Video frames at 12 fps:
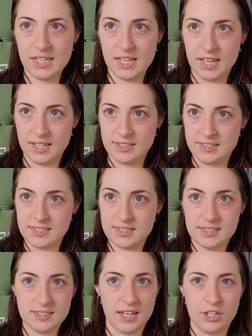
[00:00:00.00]
And
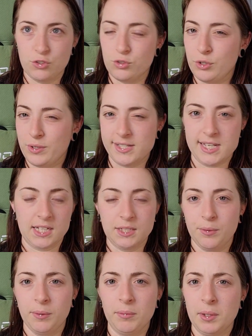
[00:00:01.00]
I don't know
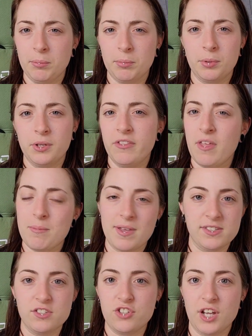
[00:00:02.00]
exactly what I'm gonna put in that
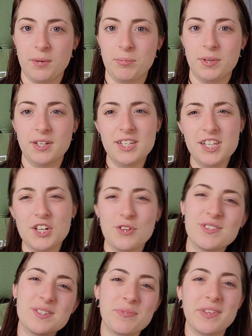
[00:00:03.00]
message yet, but you
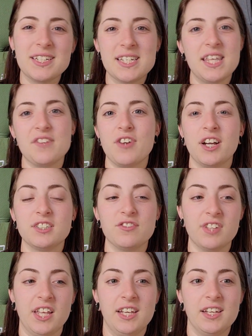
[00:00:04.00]
know, something to the effect
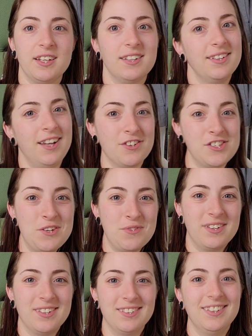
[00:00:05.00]
of like, here's a new
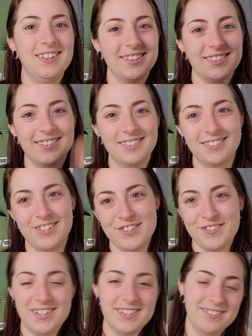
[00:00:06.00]
one, look,
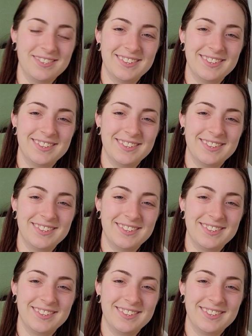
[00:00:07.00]
just for you.